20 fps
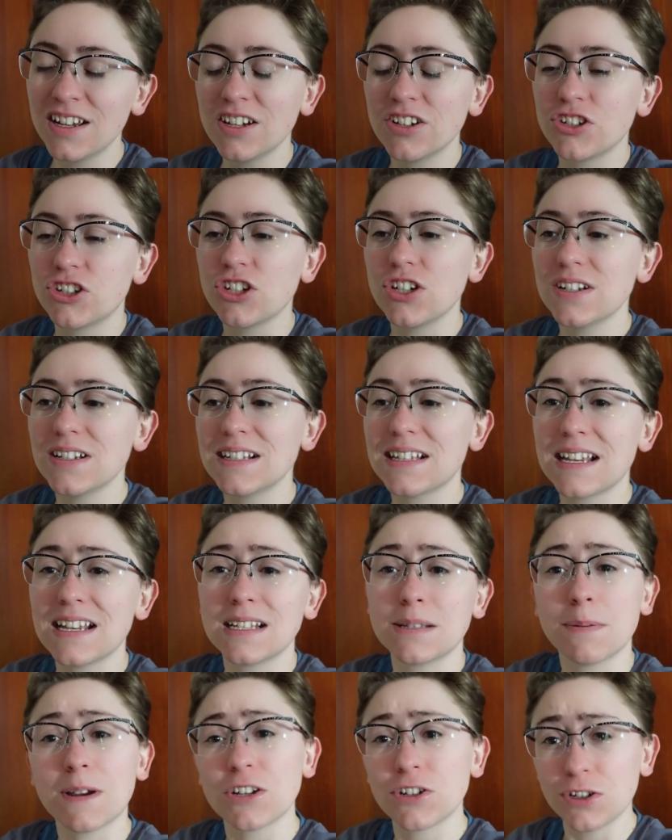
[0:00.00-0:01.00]
She is a
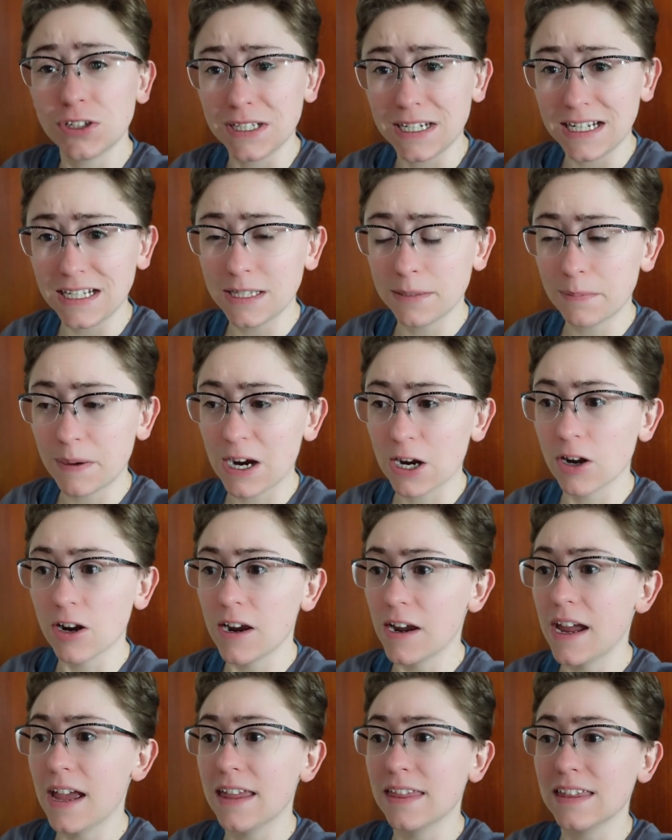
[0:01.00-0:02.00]
special needs
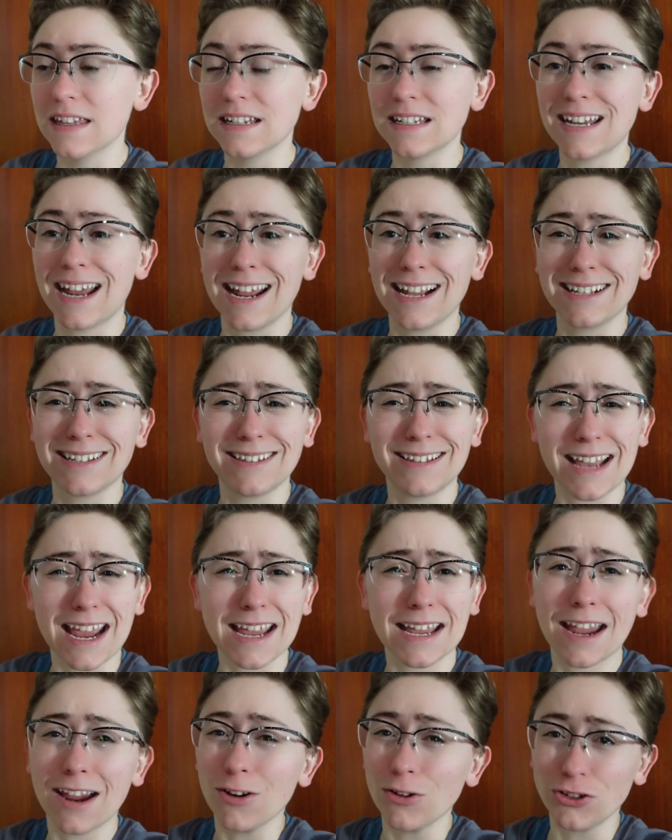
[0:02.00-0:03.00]
para and then takes
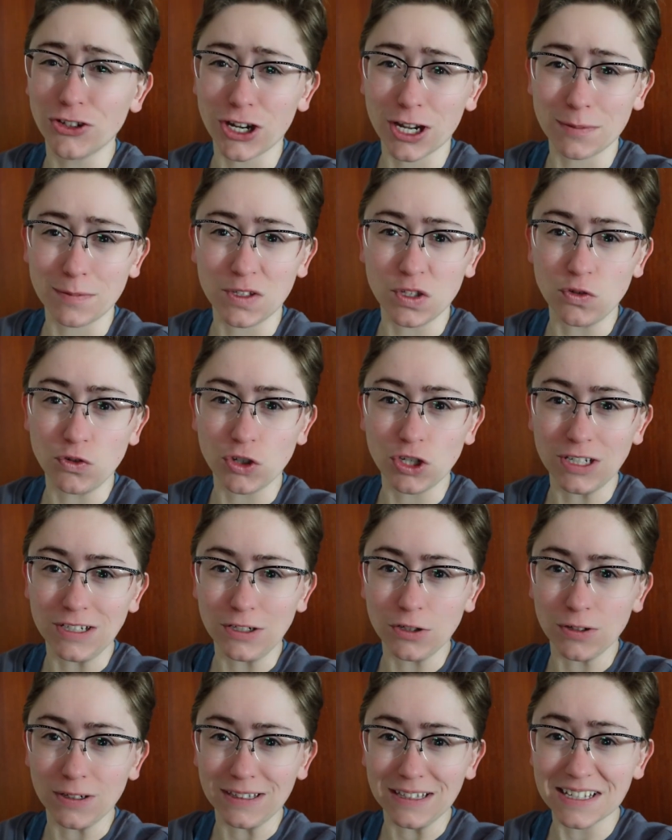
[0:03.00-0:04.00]
daycare jobs usually
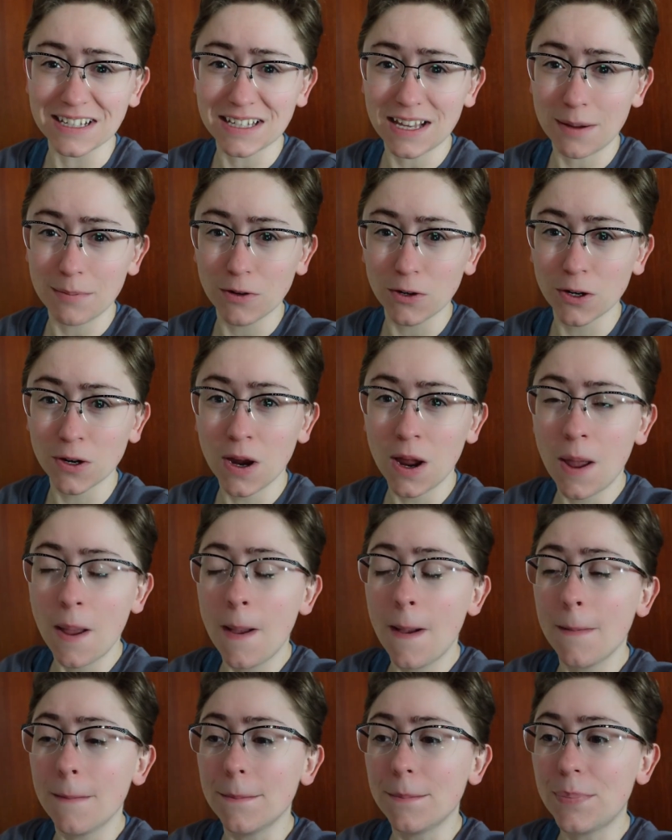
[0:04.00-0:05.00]
during the summer,
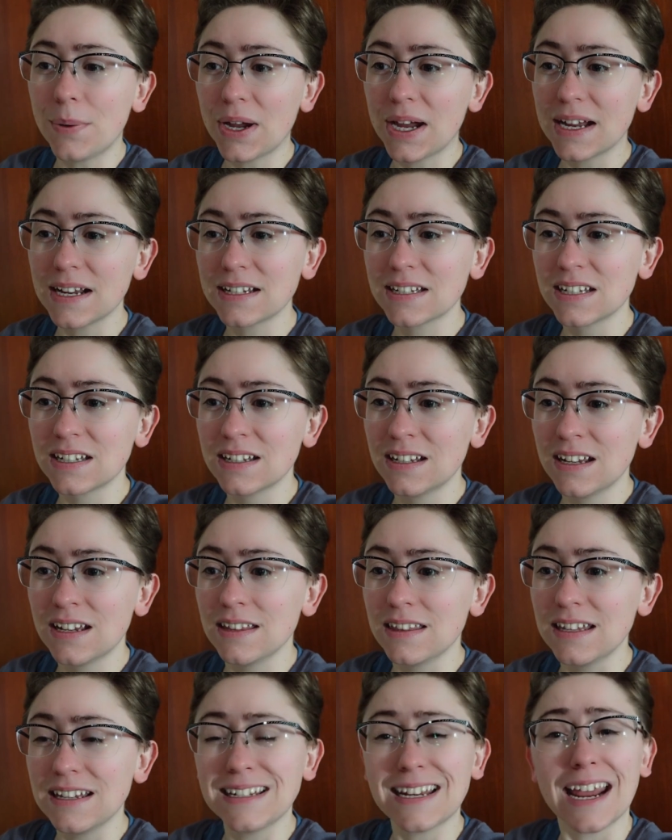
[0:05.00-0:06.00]
but
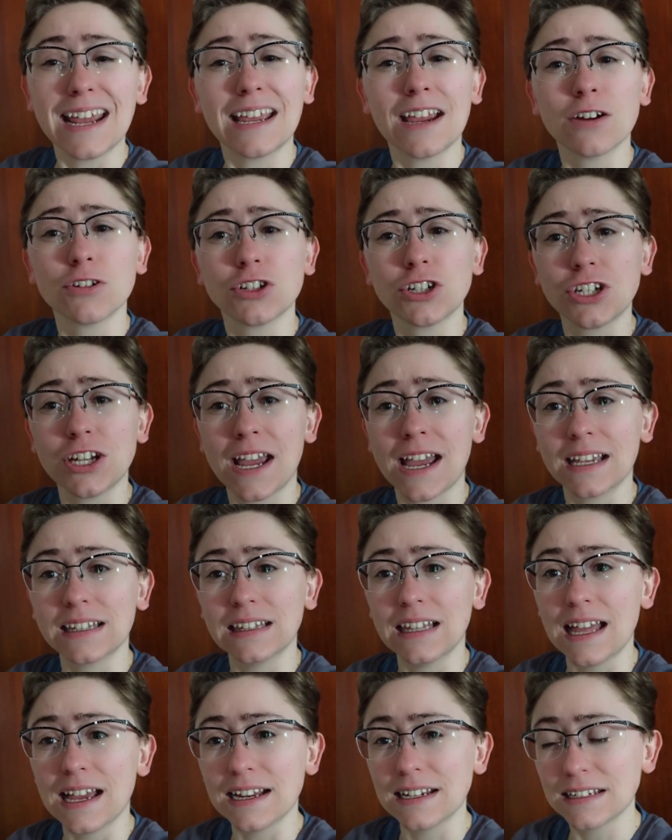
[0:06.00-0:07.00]
the daycare she had
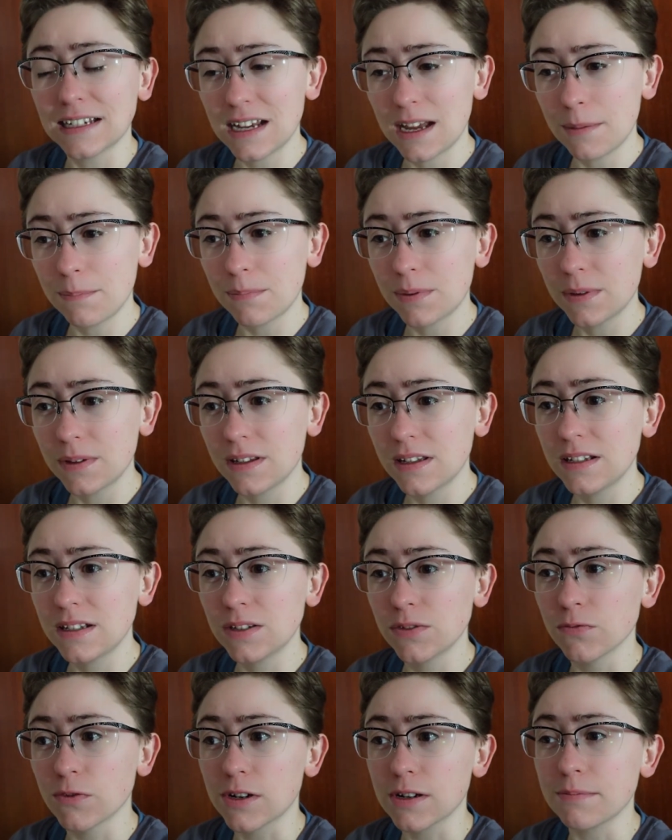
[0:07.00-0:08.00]
lined up
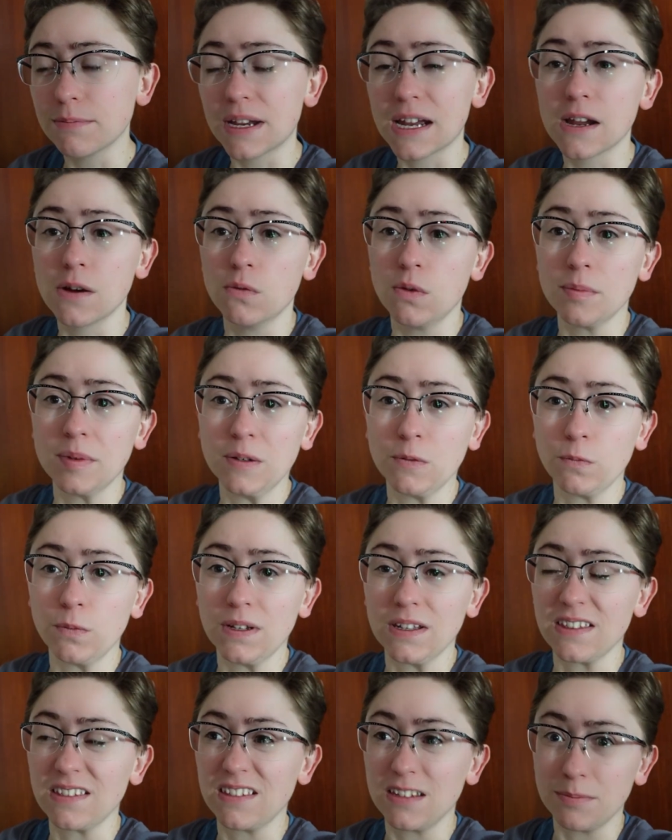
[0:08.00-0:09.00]
is run by a woman
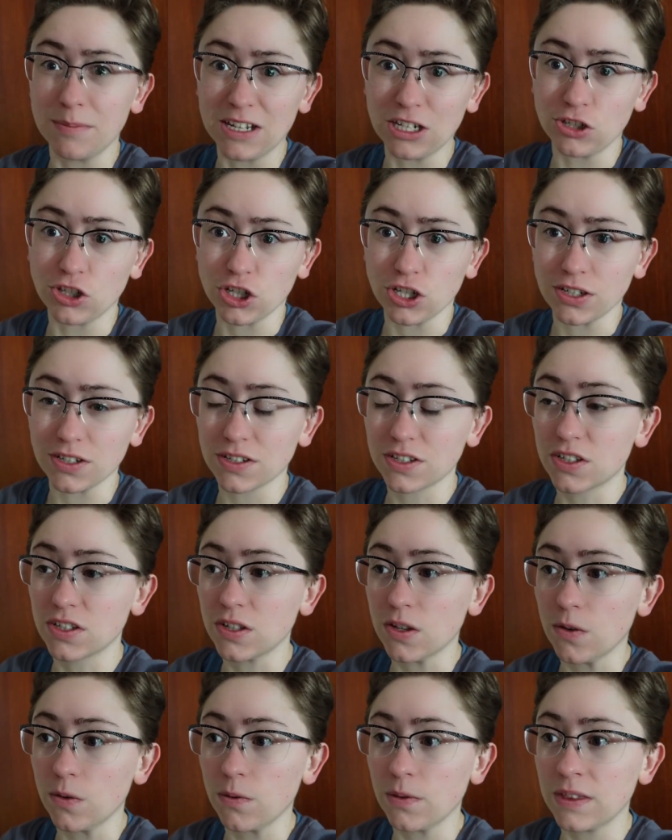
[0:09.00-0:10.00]
with dementia,
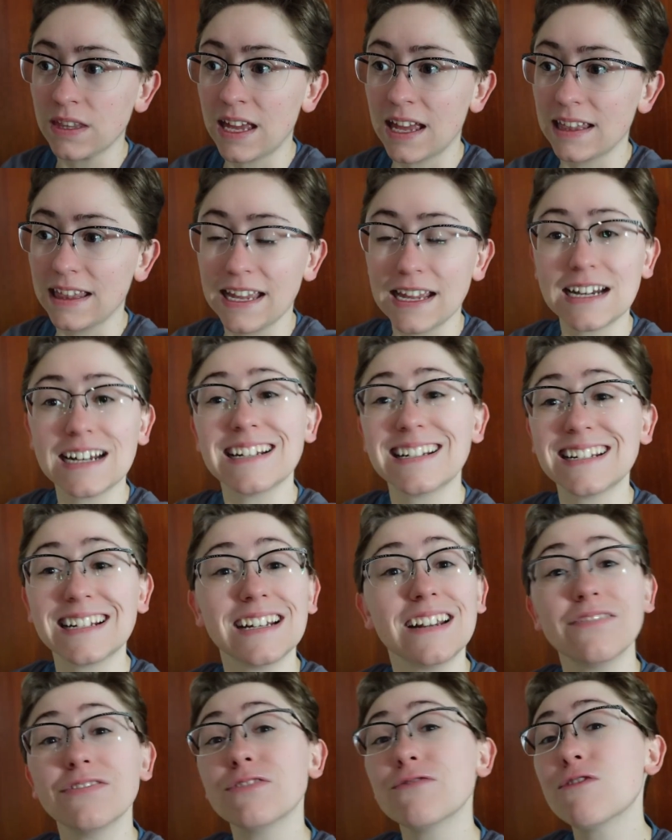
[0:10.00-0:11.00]
so that lady
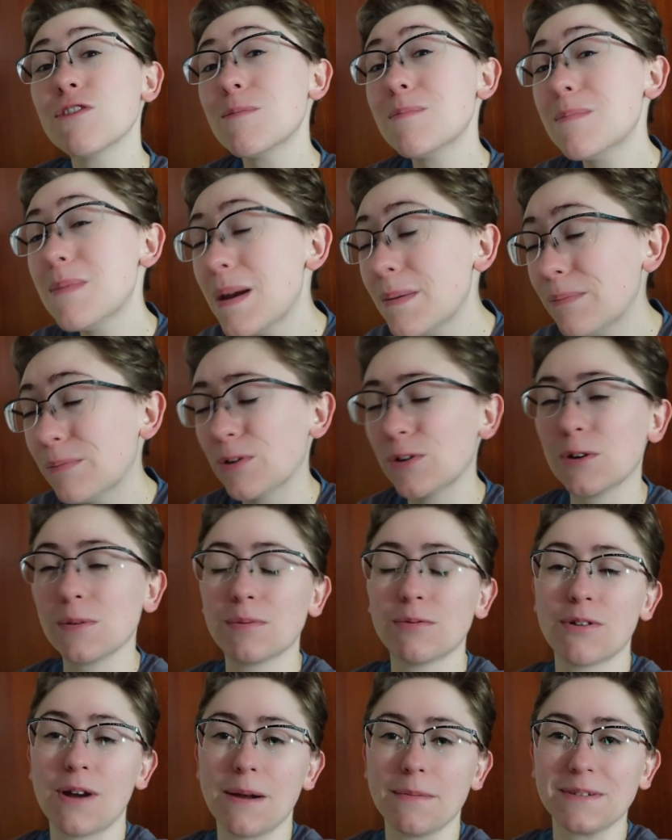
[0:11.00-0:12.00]
didn't even remember
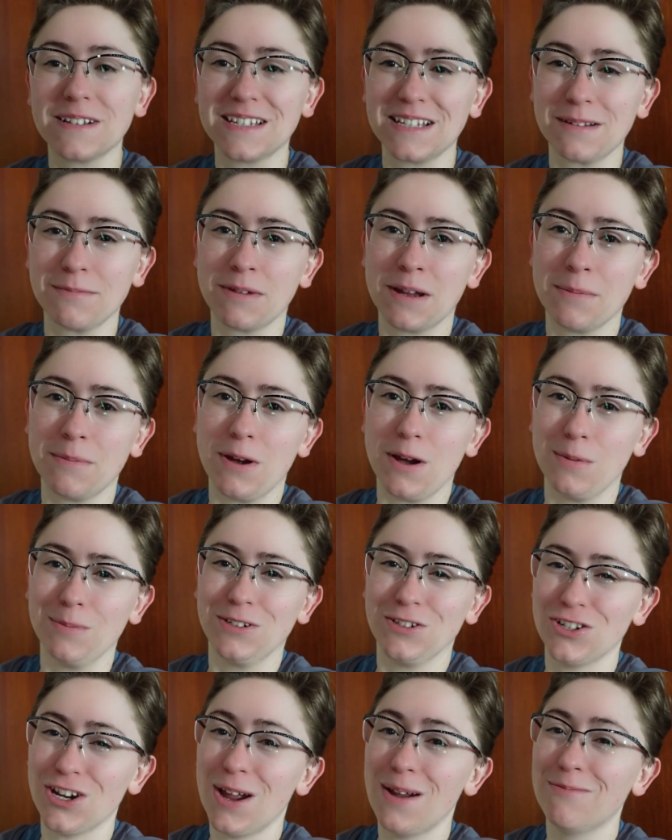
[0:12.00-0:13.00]
promising my mom
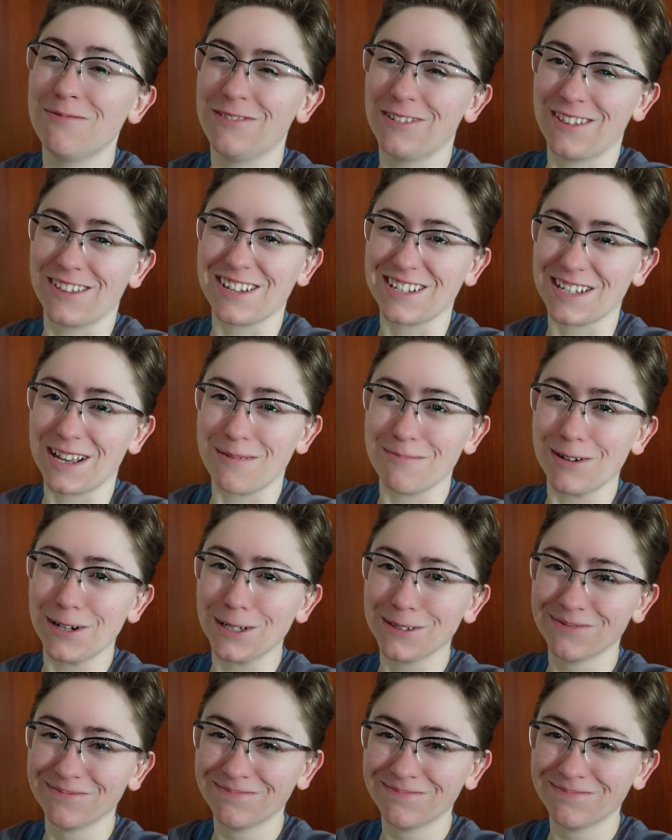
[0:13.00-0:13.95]
a job for the summer.